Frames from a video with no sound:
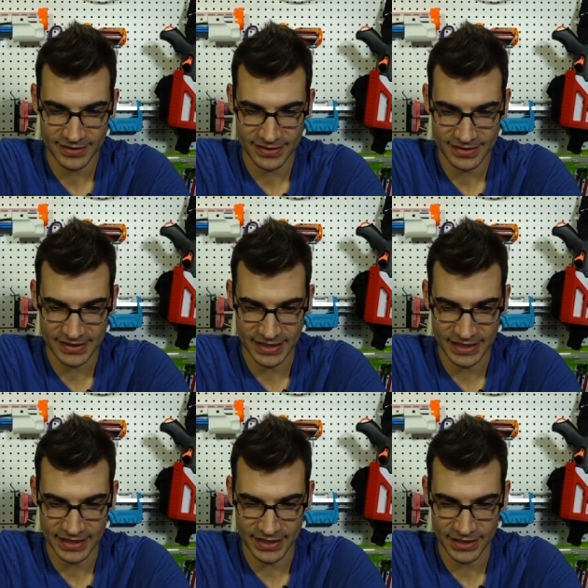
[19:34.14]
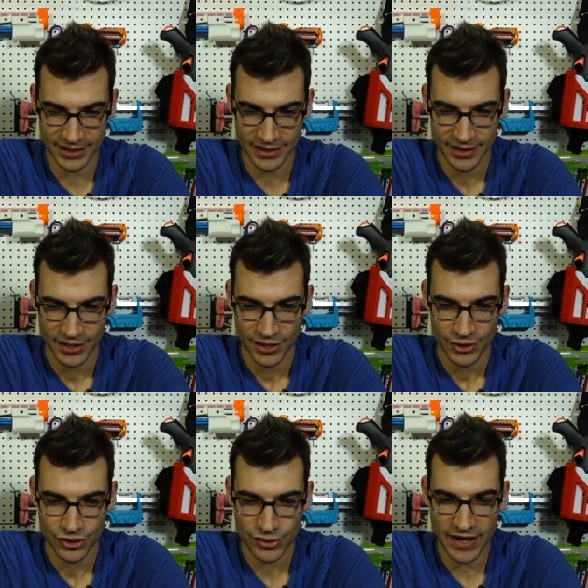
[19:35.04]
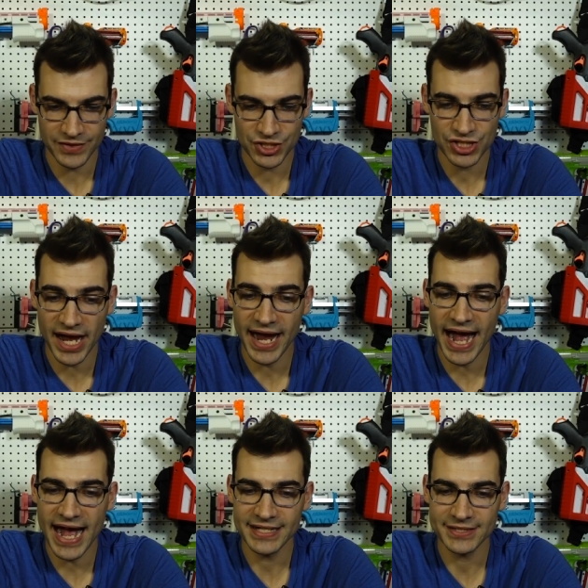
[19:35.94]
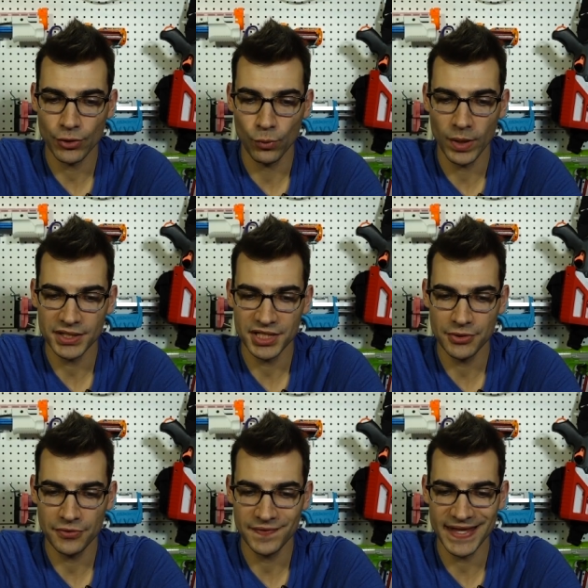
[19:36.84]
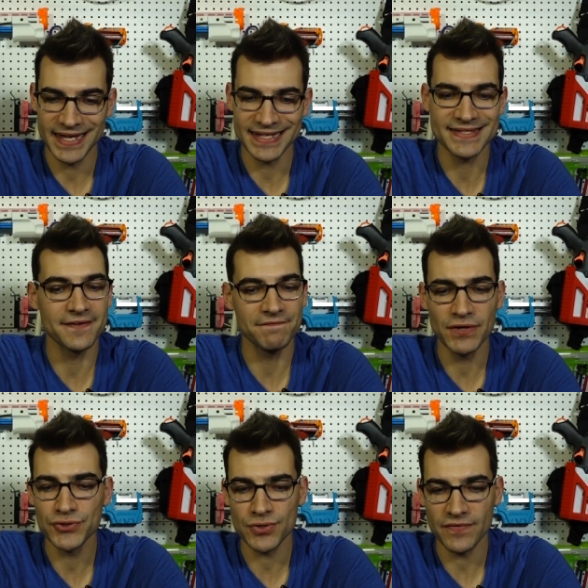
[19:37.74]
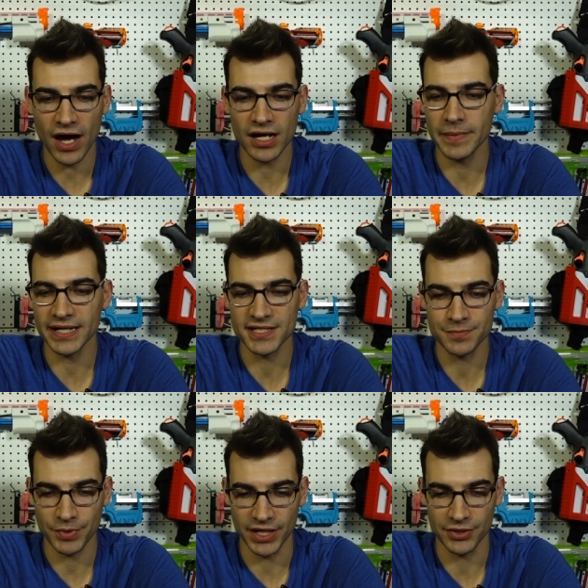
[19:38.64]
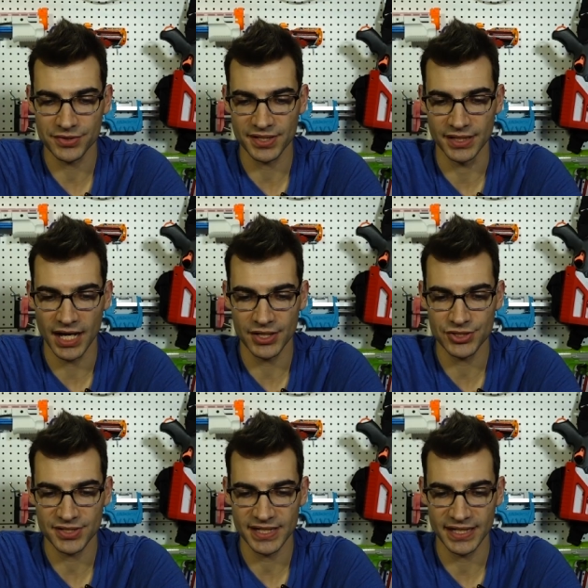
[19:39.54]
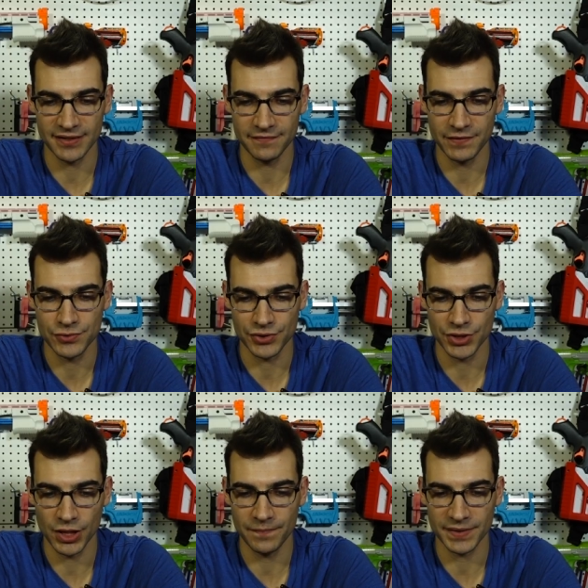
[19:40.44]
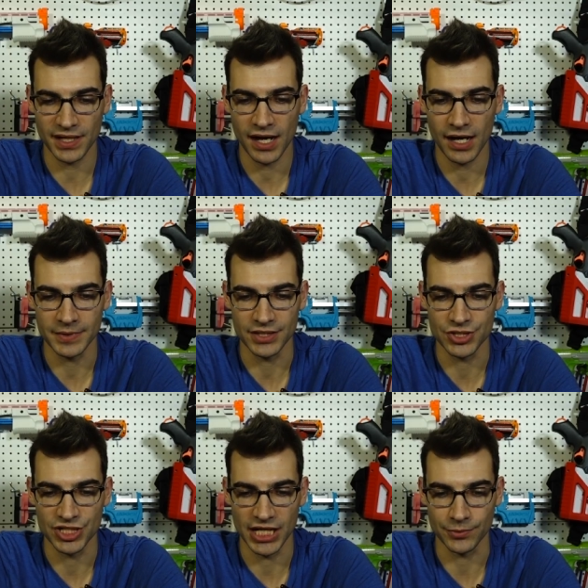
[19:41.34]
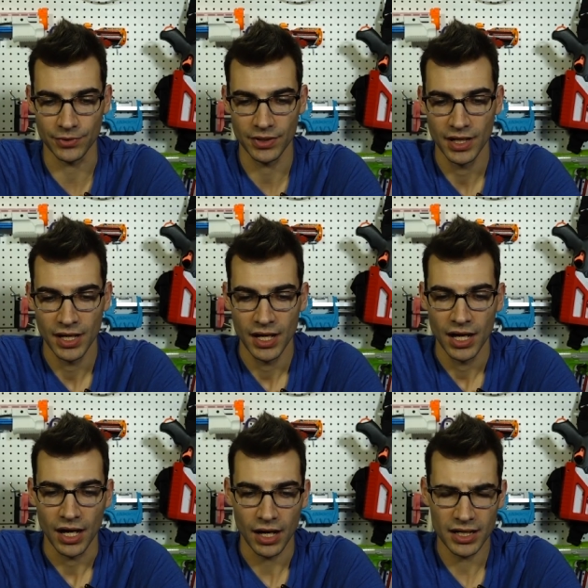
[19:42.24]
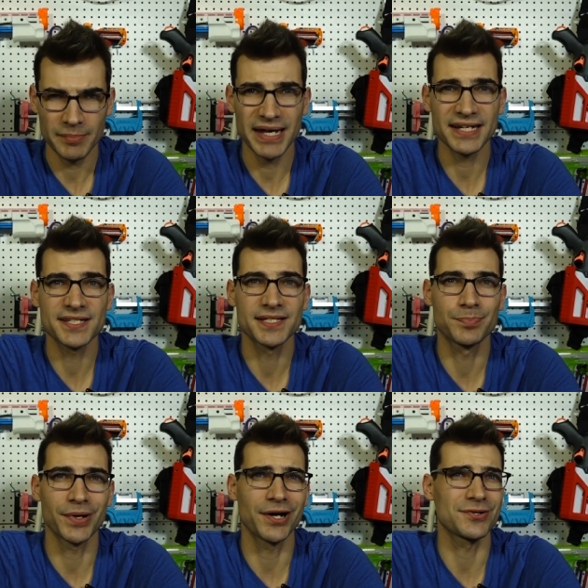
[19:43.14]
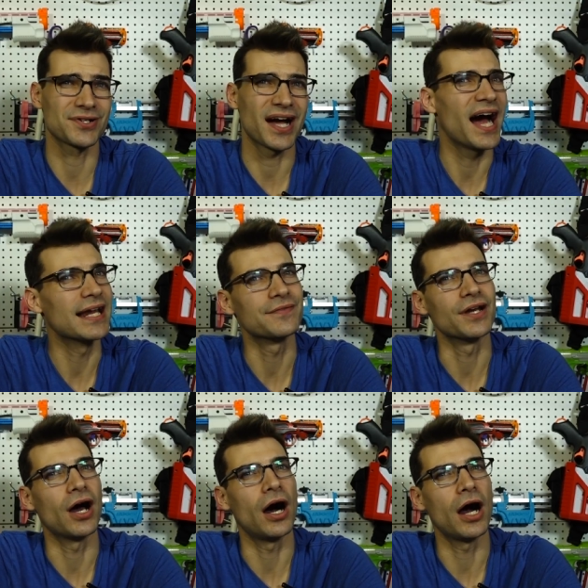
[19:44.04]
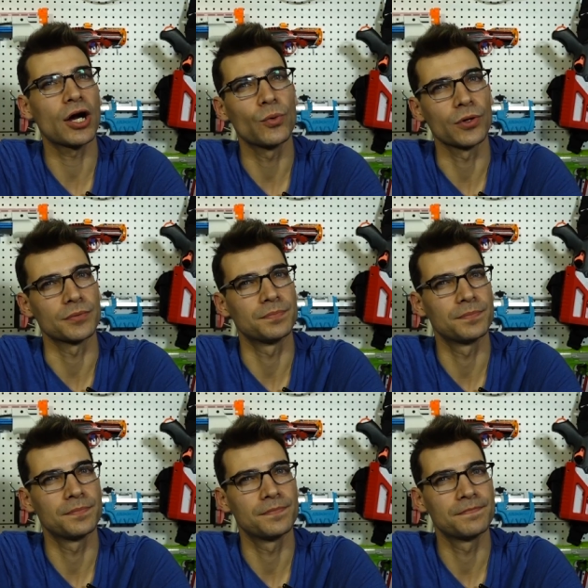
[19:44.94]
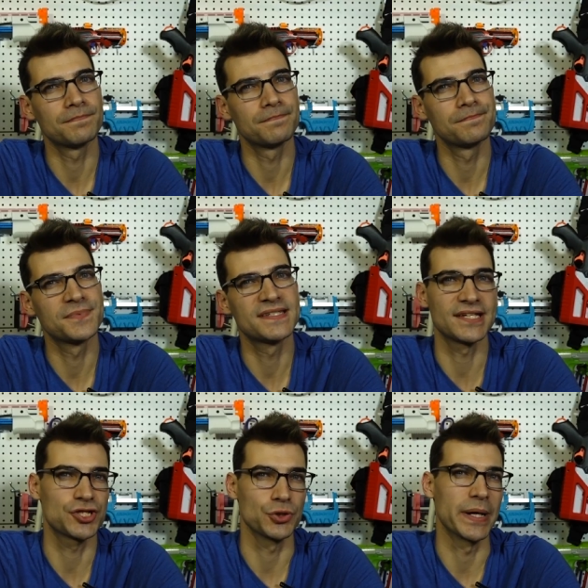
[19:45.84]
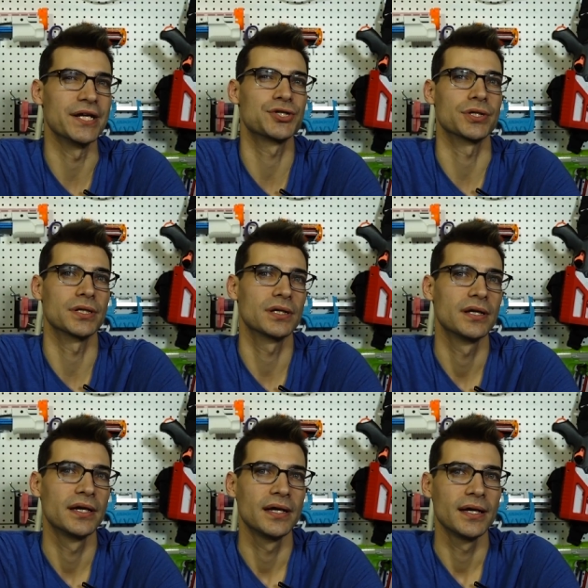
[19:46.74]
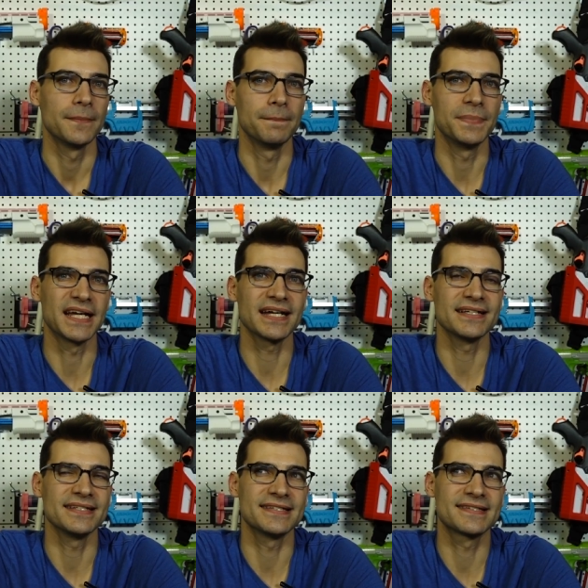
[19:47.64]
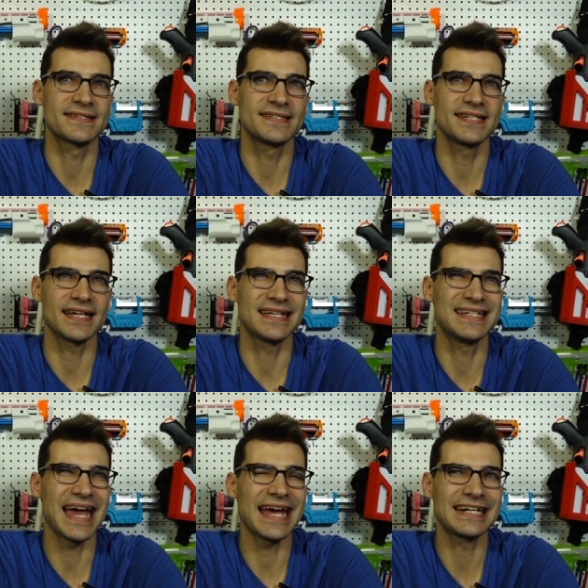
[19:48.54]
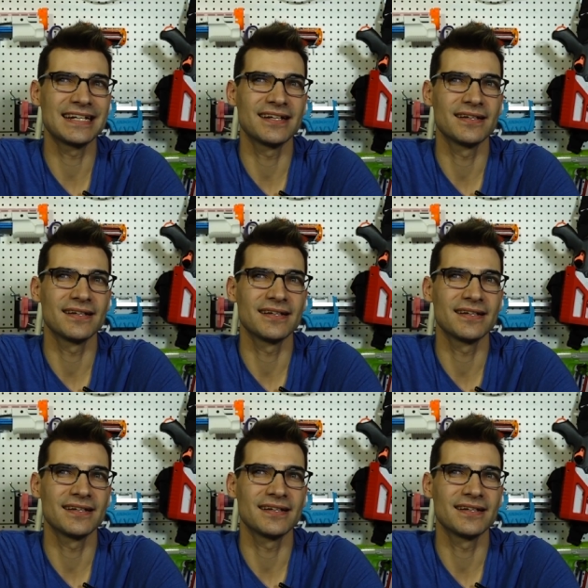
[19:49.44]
let's see. Travis Shea asks, what do you think is the future of automatic springers, not just in future Nerf, but the hobby in general? Automatic springers are kind of an awkward situation because to get